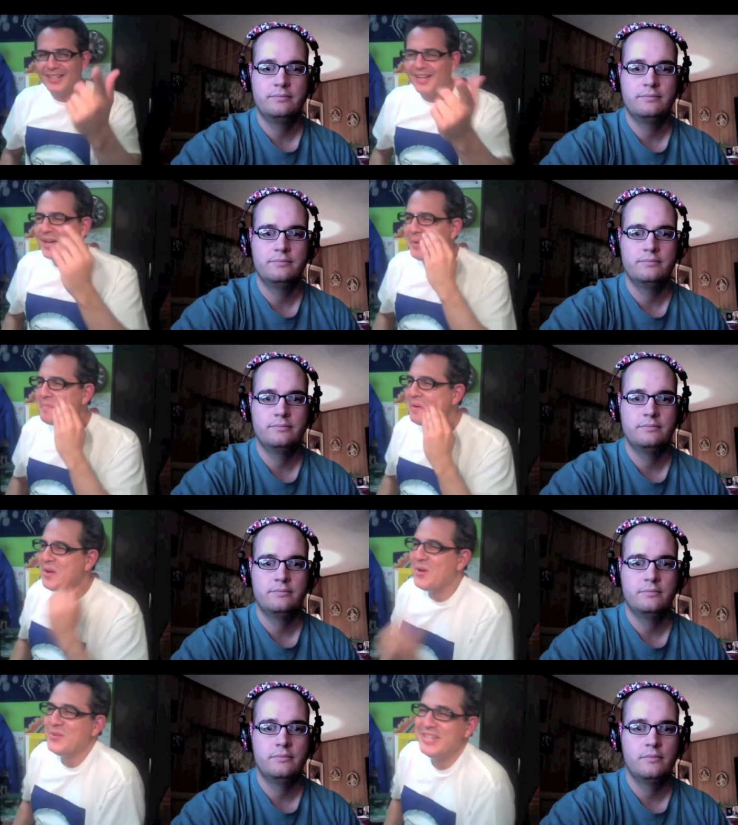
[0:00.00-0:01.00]
Speaker 1: um,
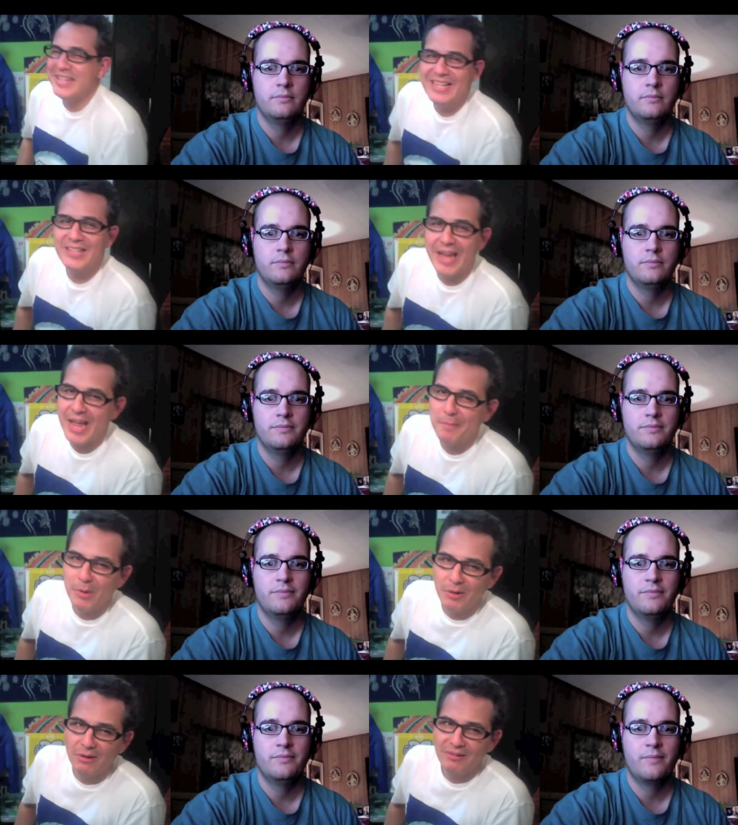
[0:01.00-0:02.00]
who needs a
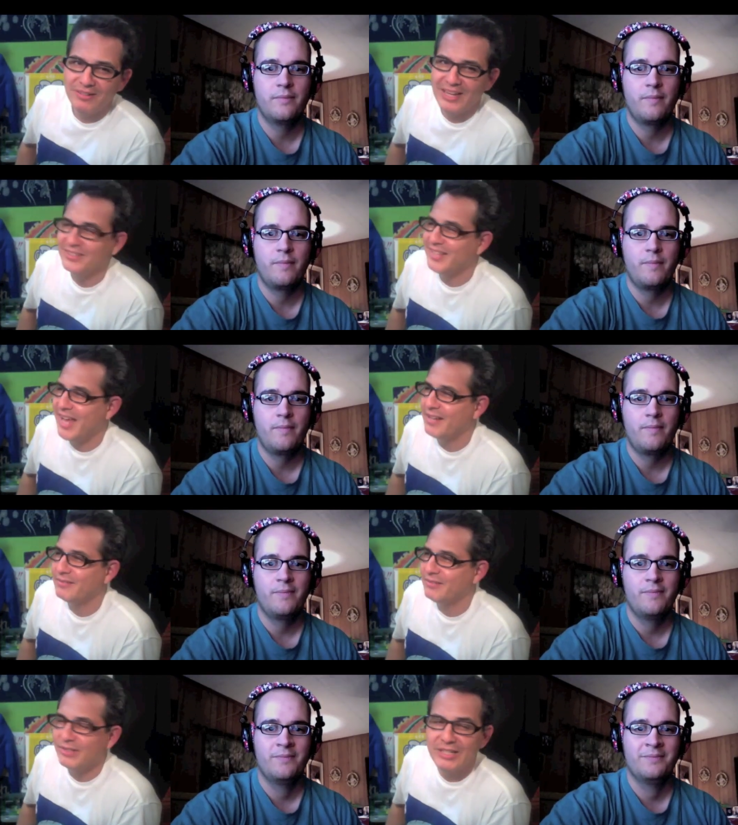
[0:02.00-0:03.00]
hamburger and
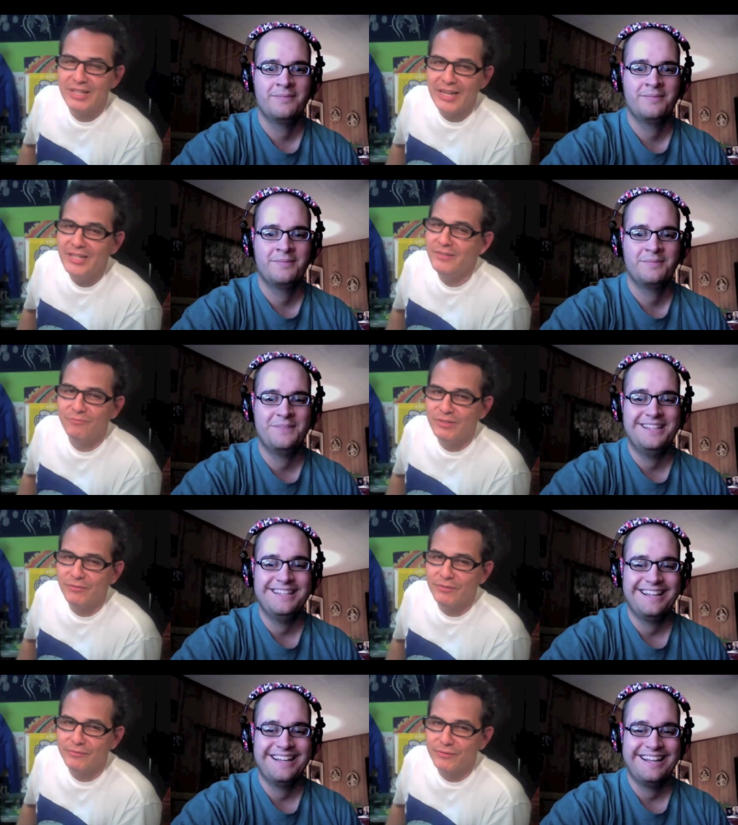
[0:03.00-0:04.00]
can't eat any
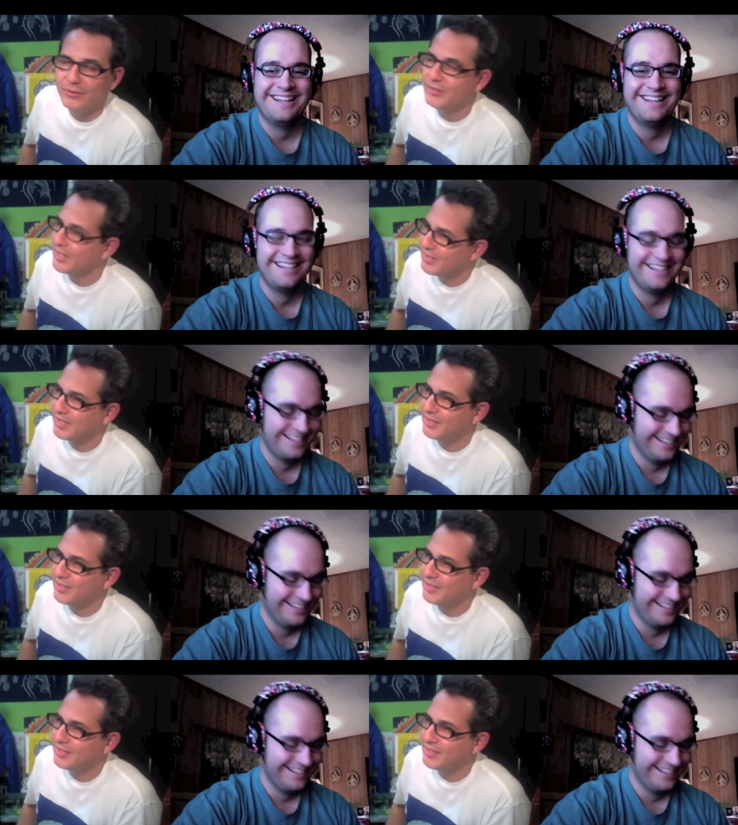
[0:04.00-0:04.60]
different food, that's not.